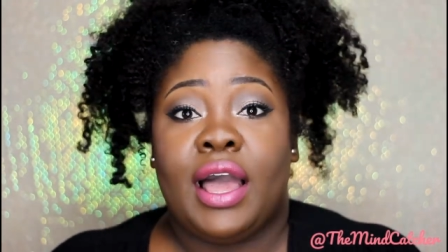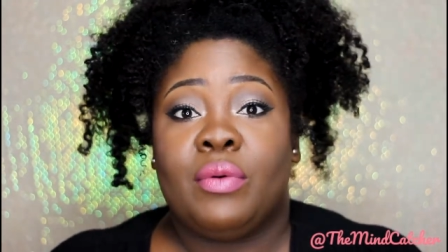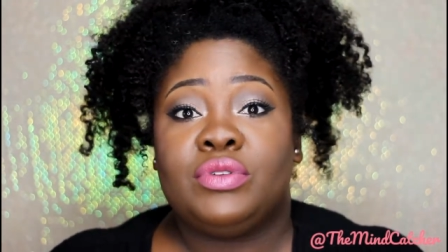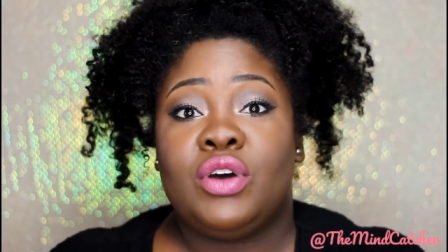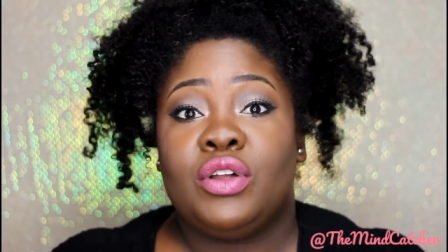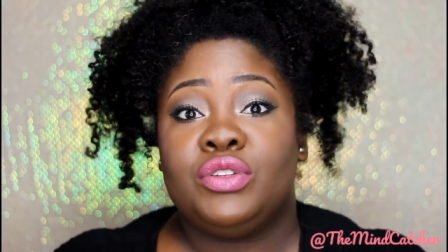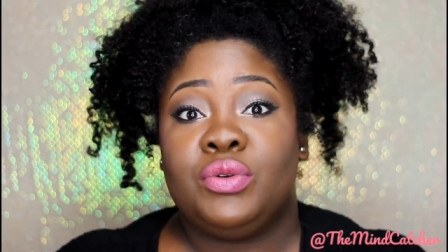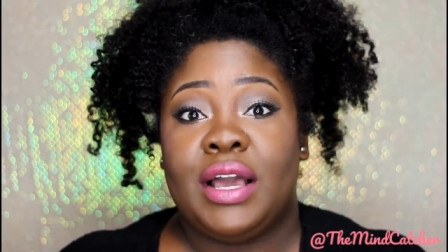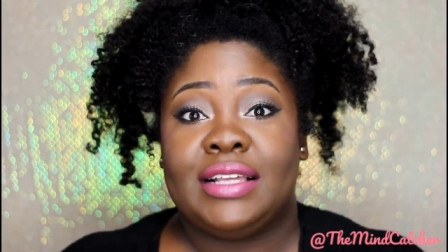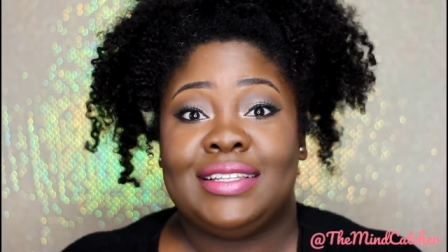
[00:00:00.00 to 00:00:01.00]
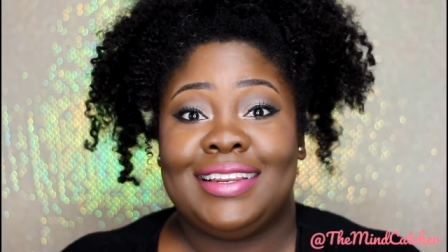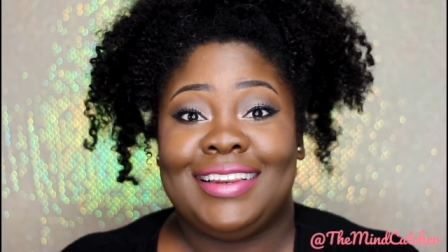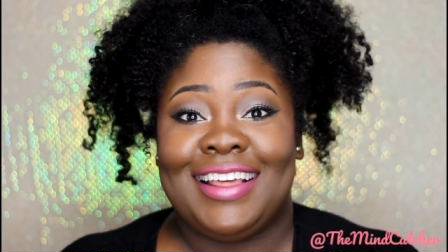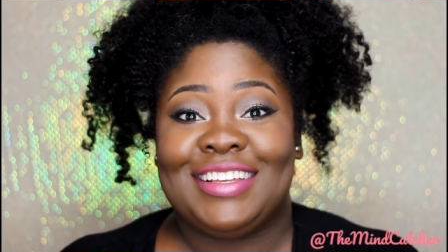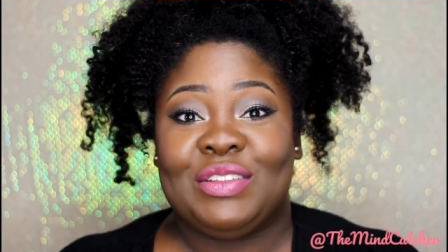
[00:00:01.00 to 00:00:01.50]
I will talk to you guys in the
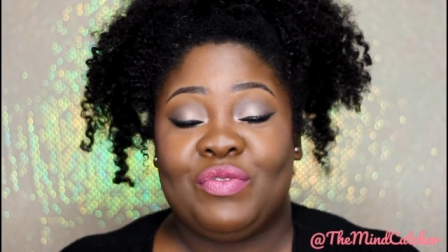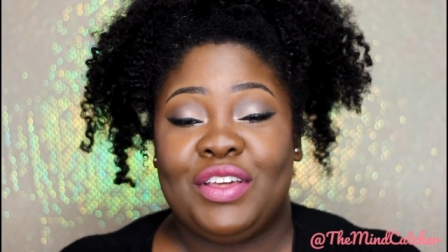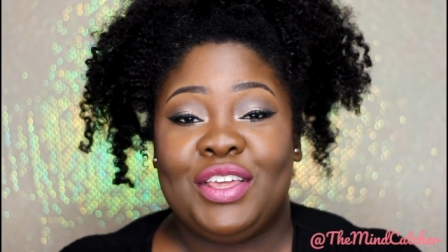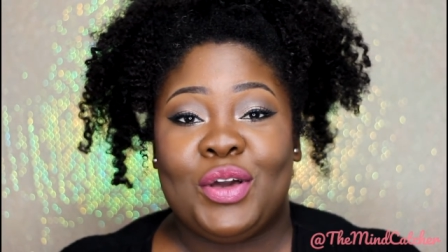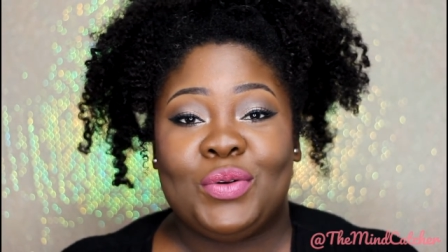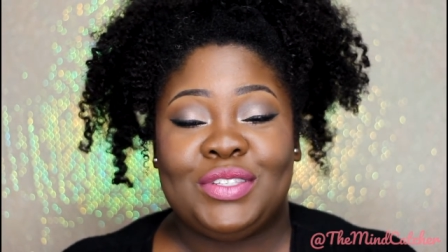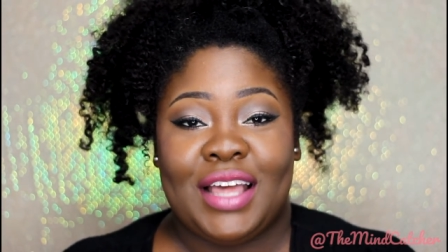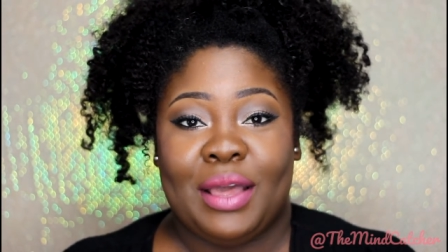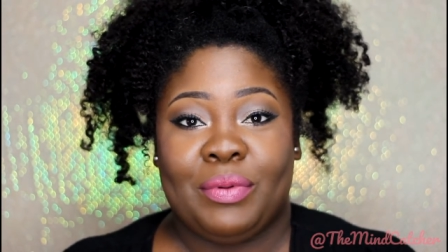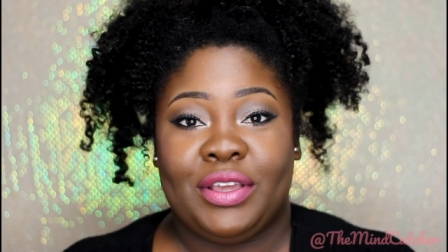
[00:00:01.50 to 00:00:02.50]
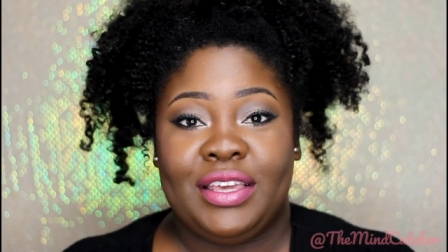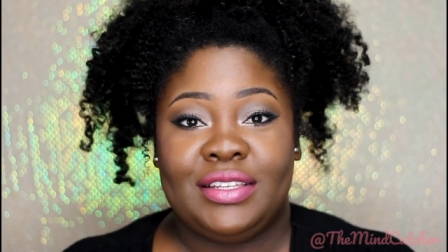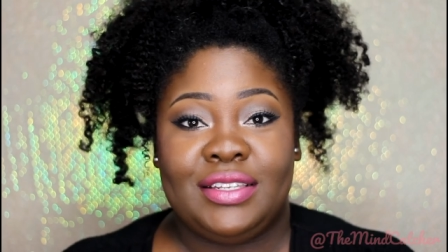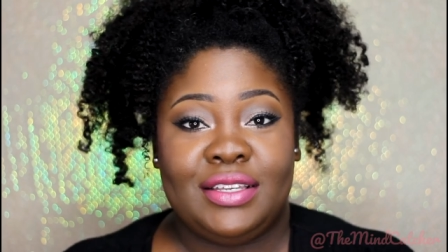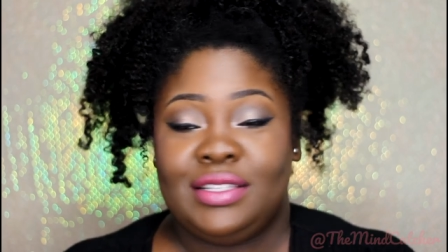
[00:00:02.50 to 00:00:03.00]
next video. Cyber
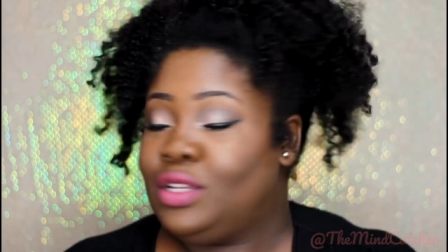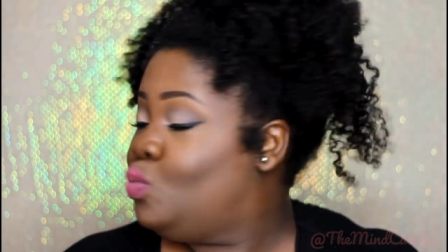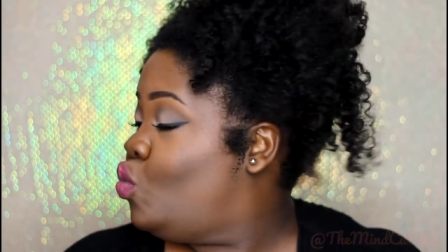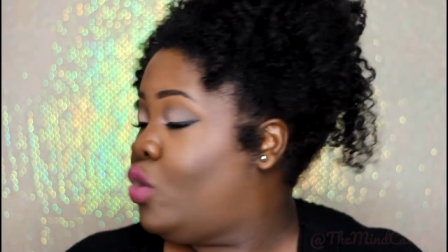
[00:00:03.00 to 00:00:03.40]
kisses.